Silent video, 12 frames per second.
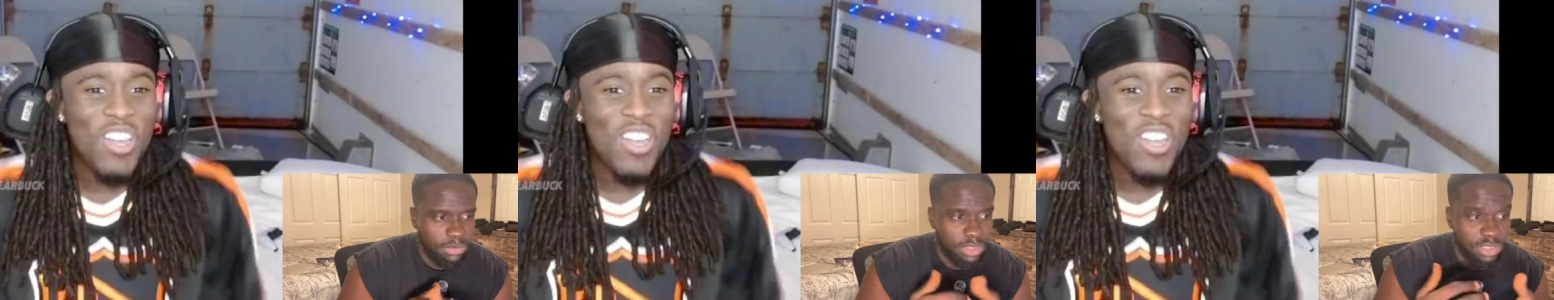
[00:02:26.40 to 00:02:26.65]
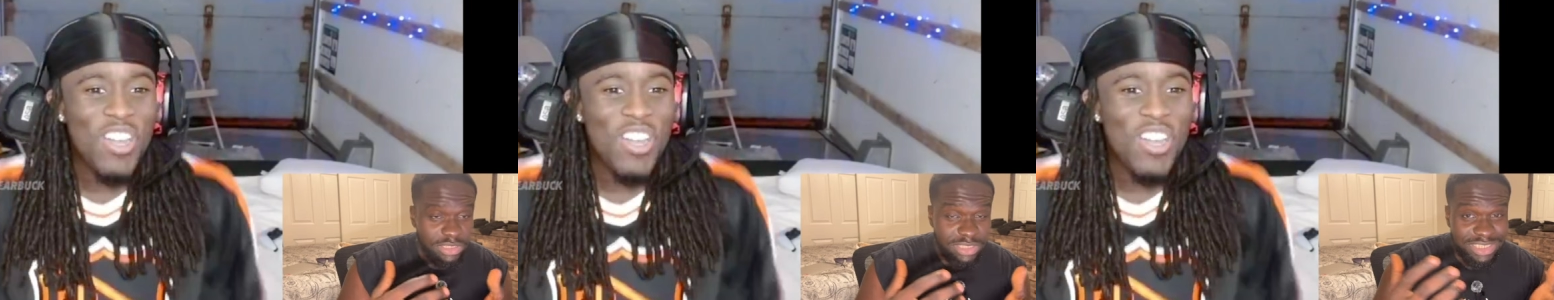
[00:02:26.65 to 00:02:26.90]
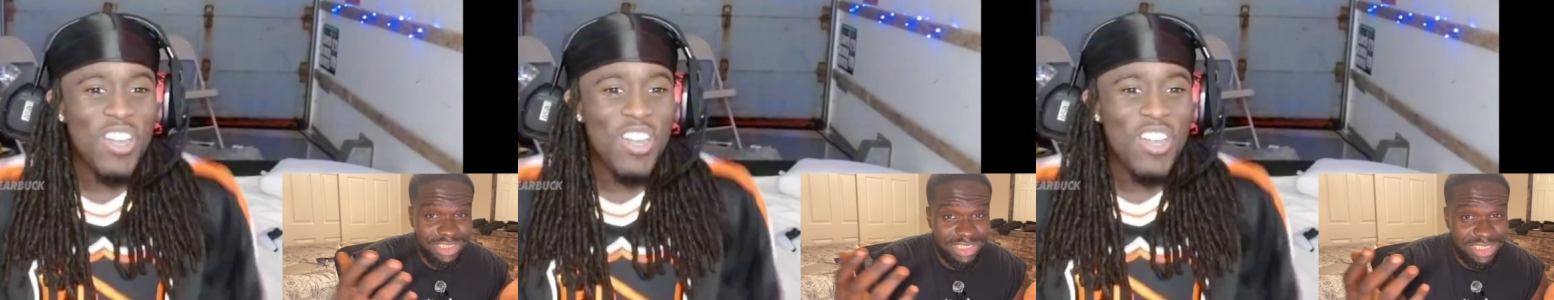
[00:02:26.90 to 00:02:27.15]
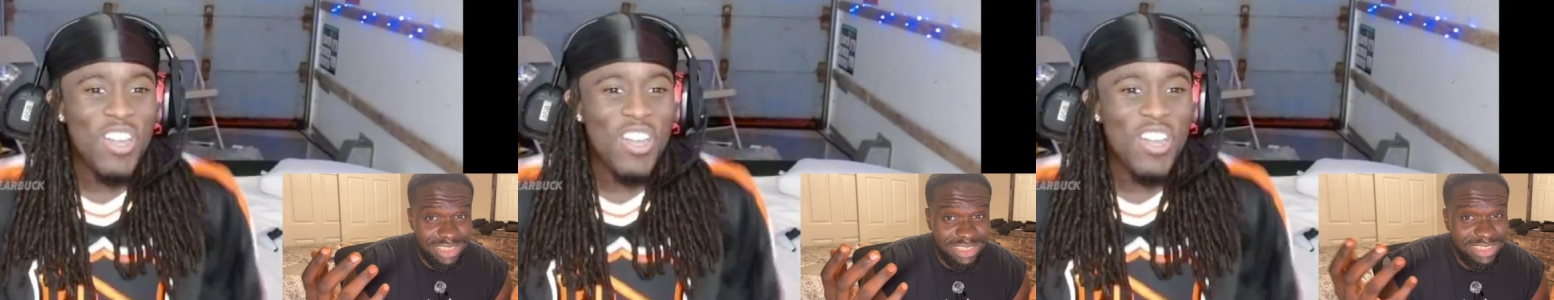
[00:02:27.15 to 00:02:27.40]
Speaker 1: because
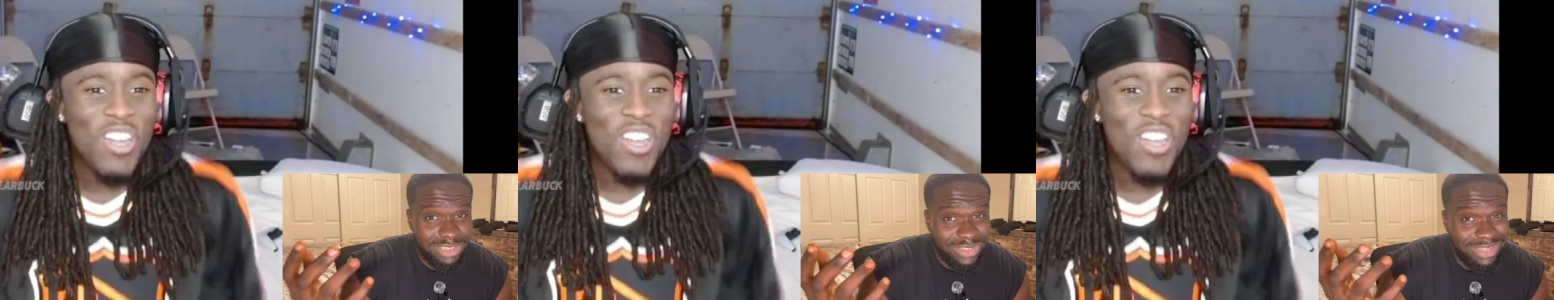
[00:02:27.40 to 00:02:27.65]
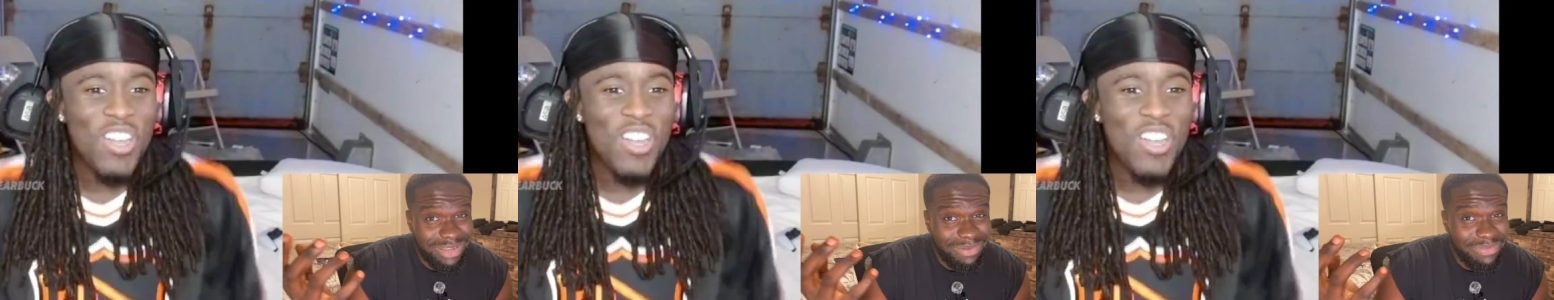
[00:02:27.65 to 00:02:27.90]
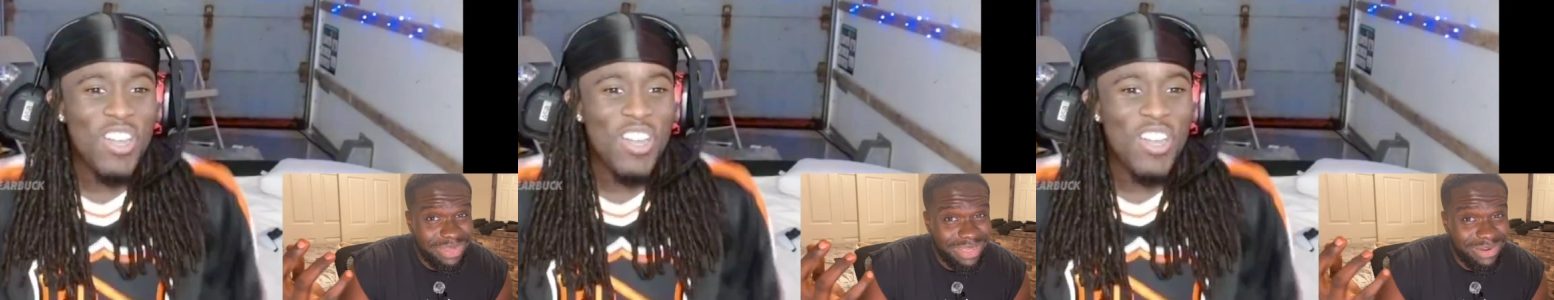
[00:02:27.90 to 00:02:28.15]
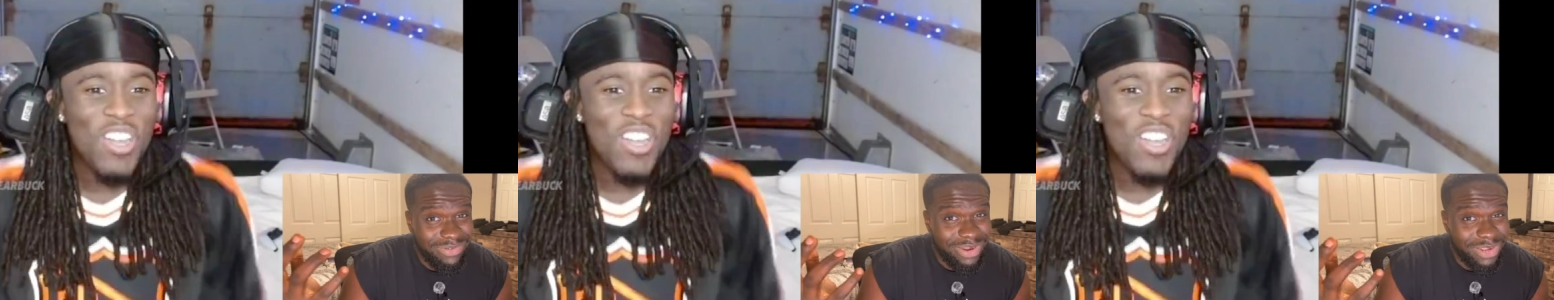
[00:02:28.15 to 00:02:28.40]
she's still a
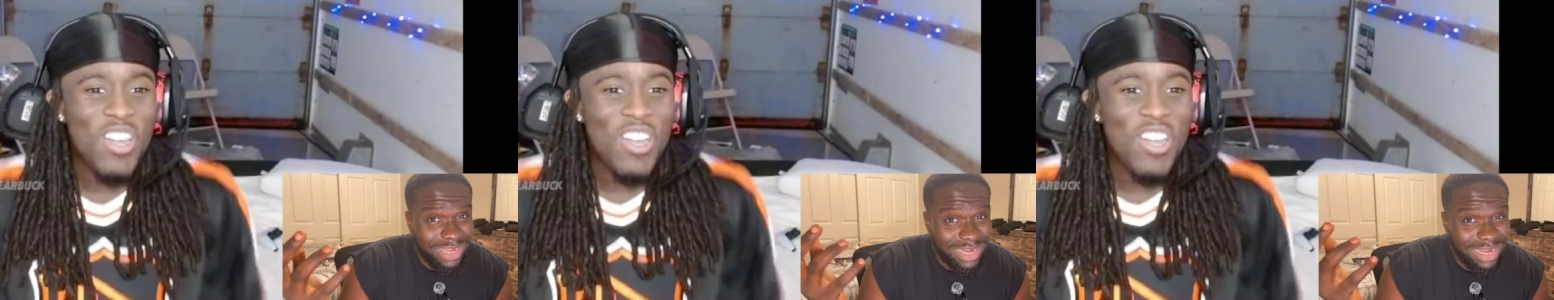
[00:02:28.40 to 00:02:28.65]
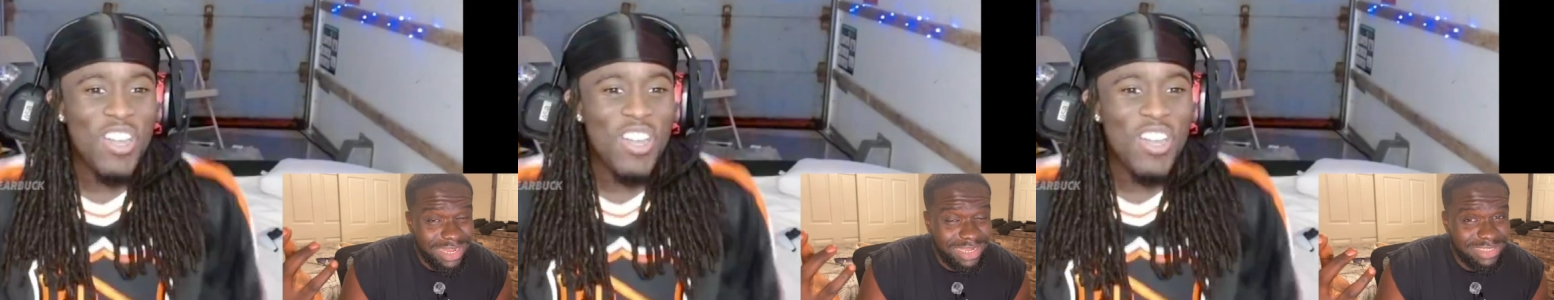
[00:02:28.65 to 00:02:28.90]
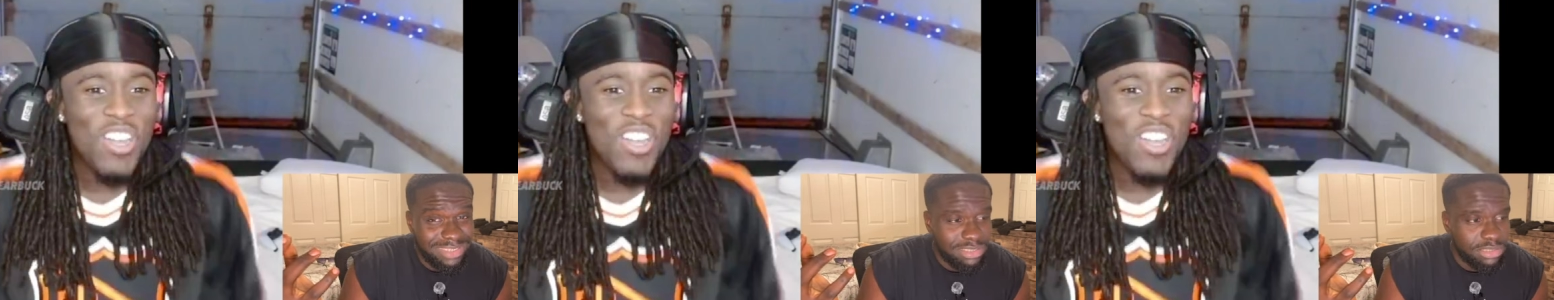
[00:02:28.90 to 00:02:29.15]
big recognized